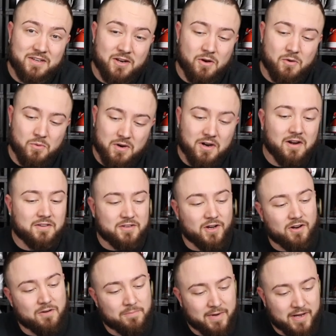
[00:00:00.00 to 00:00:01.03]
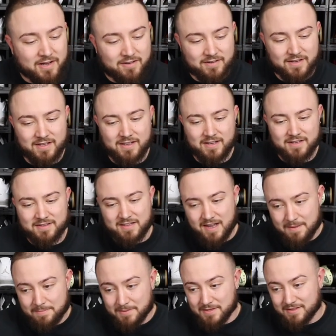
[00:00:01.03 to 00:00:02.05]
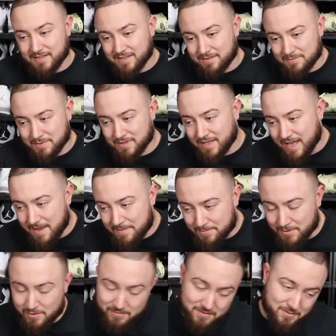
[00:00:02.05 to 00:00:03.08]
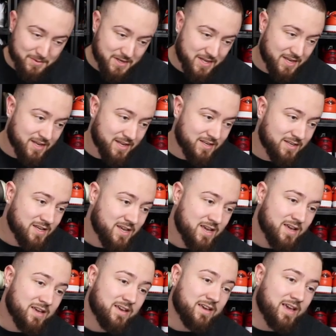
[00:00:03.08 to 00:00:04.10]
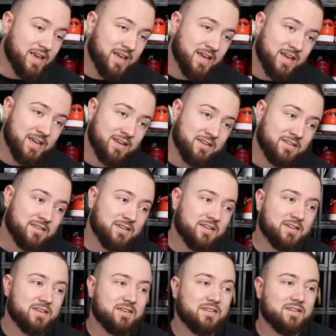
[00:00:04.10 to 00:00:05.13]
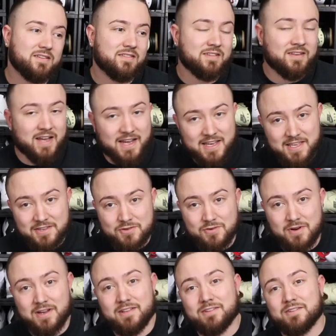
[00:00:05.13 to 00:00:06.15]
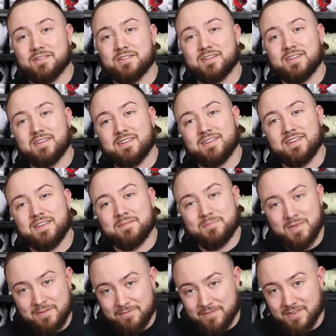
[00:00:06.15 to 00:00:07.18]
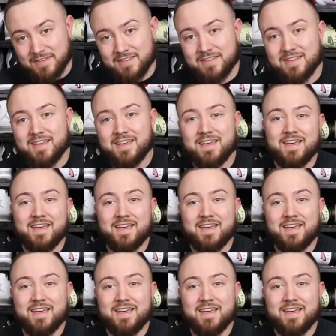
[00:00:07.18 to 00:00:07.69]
You know, we're gonna talk about a topic that really happened over the weekend, and the Nike trailers in Memphis,